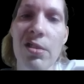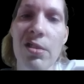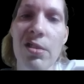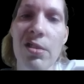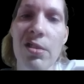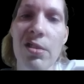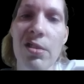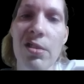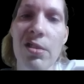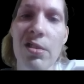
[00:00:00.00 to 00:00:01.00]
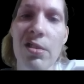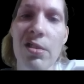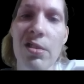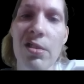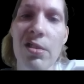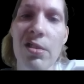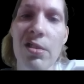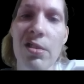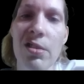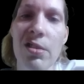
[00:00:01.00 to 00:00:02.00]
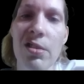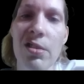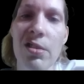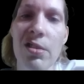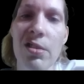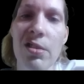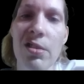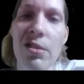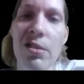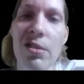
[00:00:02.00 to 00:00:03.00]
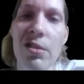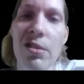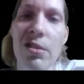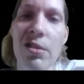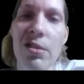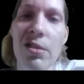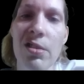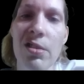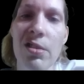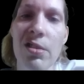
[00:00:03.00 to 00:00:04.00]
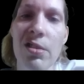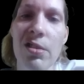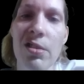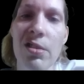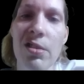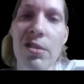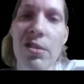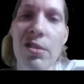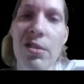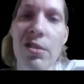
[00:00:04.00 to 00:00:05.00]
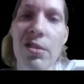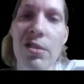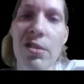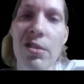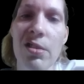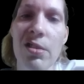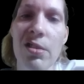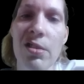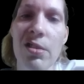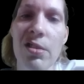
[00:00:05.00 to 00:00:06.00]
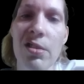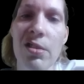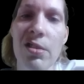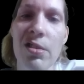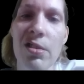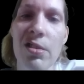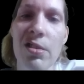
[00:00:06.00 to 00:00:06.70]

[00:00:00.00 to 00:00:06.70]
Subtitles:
(no lip movement)